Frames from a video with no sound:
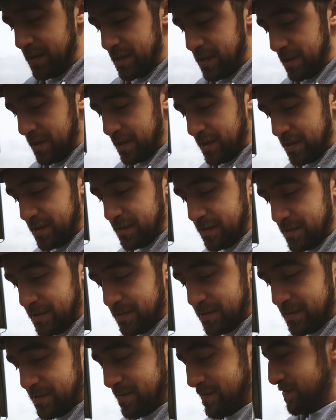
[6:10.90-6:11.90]

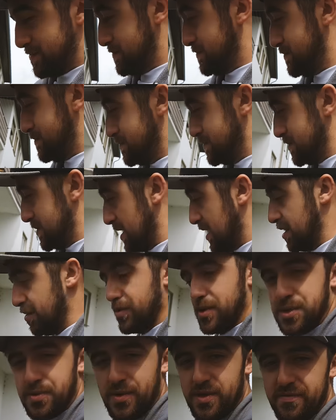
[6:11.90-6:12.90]
so yeah,
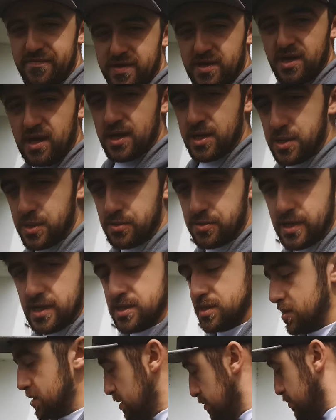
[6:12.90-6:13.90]
it was one of the guys who rented